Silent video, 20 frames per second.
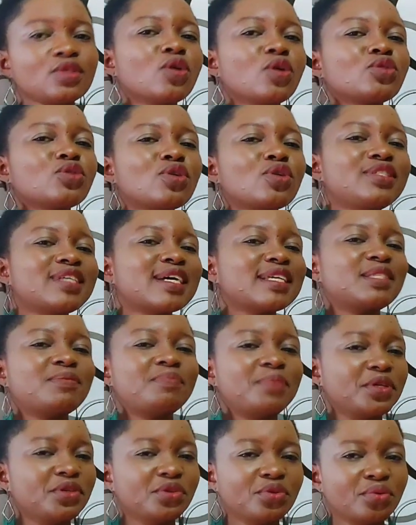so just
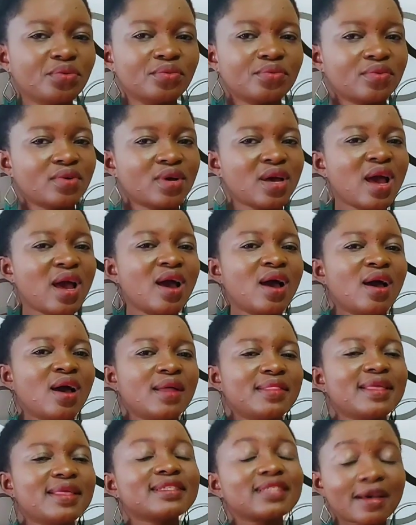be you
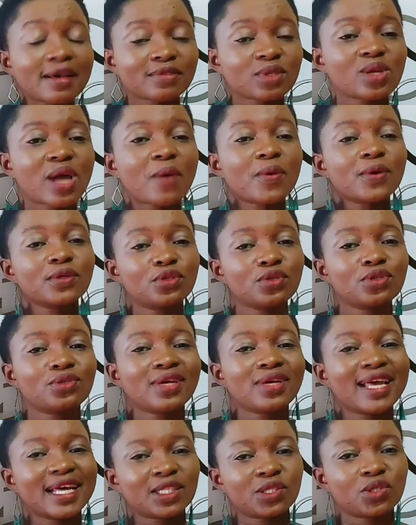this afternoon i want you to
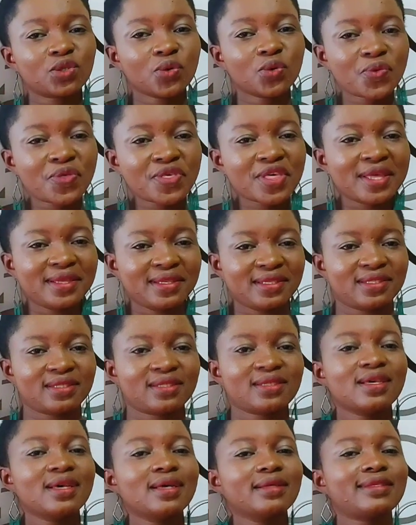get two
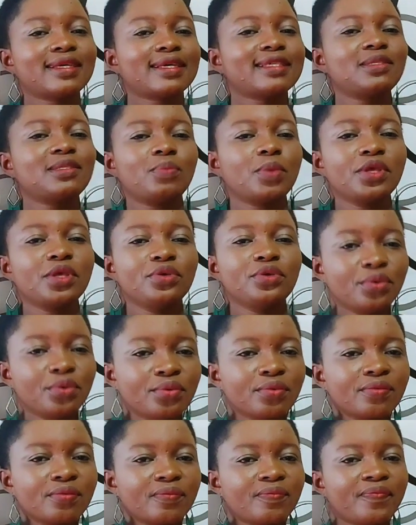things just be you
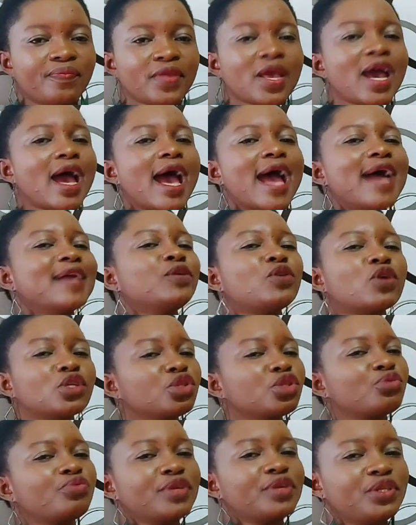and
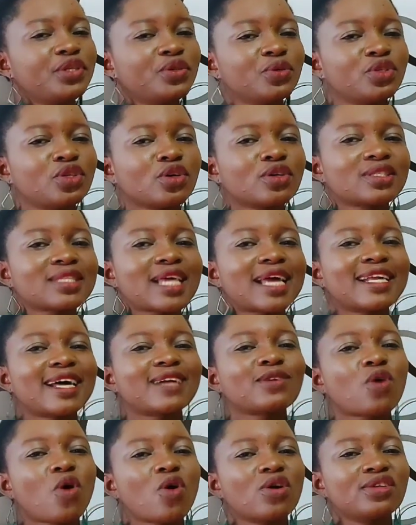don't reduce your
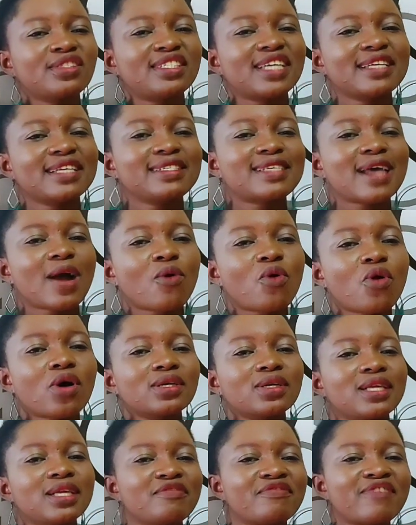standard or change the
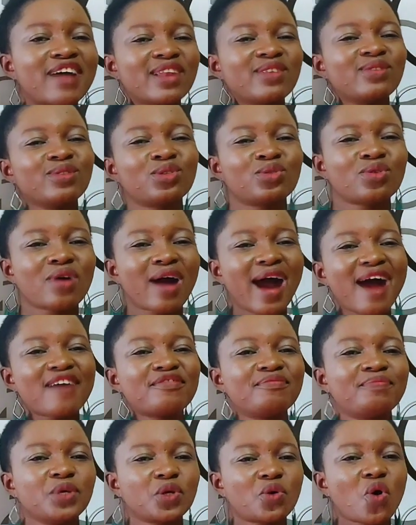godly values you
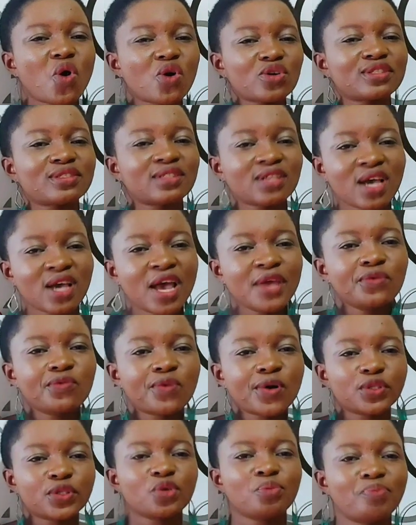have because you
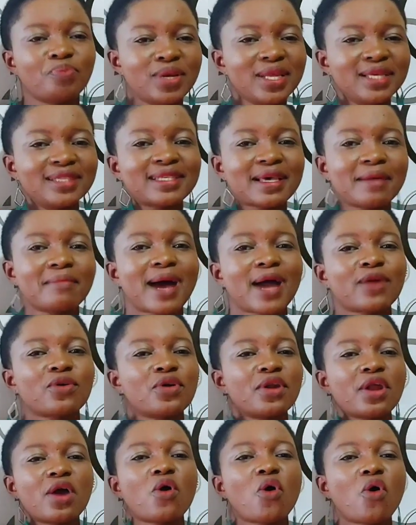want to please a
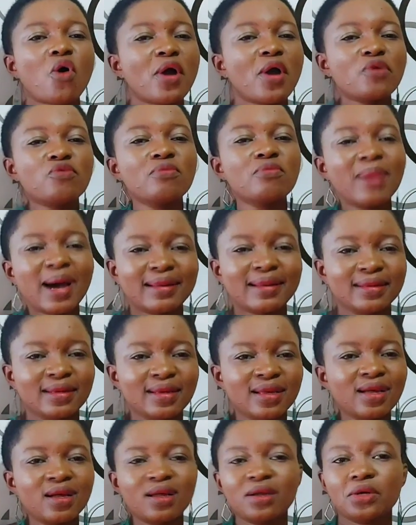man or a woman
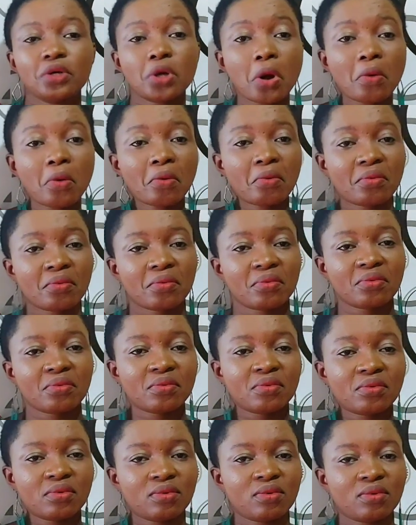no
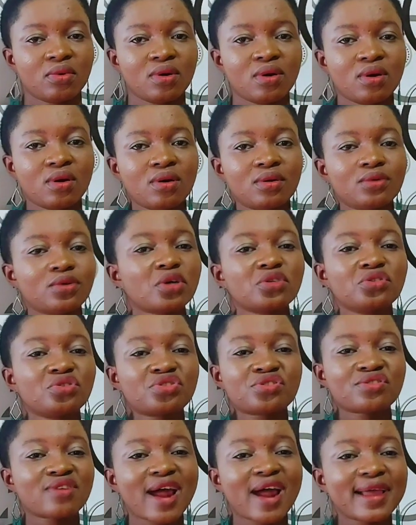don't
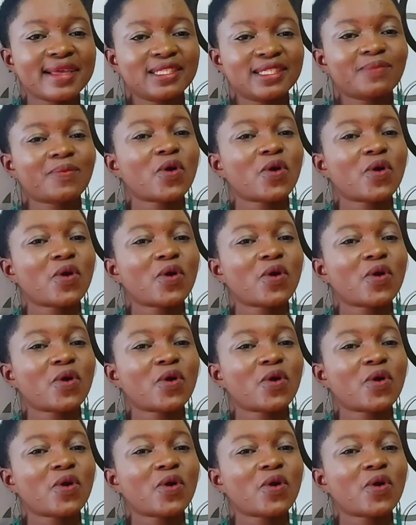try it